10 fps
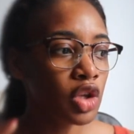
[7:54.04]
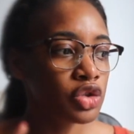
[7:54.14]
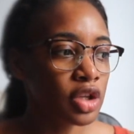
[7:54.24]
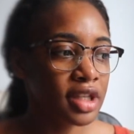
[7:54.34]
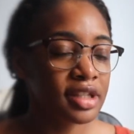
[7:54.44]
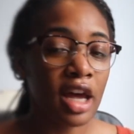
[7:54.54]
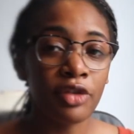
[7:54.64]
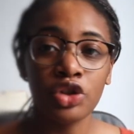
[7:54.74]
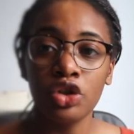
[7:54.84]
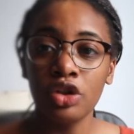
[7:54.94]
So this
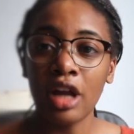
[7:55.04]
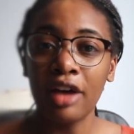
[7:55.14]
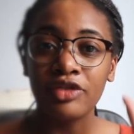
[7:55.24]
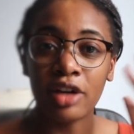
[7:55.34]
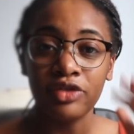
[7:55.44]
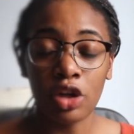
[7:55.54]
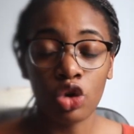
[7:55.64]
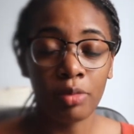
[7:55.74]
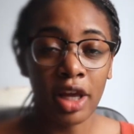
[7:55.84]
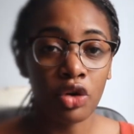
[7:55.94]
afternoon, after I've done
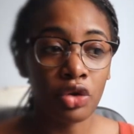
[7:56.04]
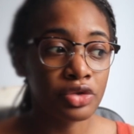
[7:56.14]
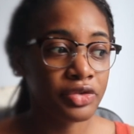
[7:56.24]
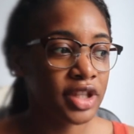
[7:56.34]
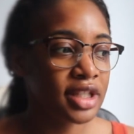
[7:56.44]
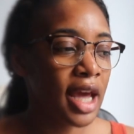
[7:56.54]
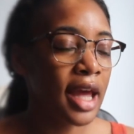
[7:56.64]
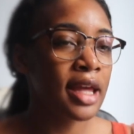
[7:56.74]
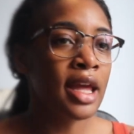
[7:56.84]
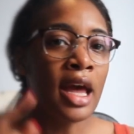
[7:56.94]
all my calls for the
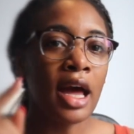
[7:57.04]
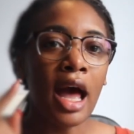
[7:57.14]
day,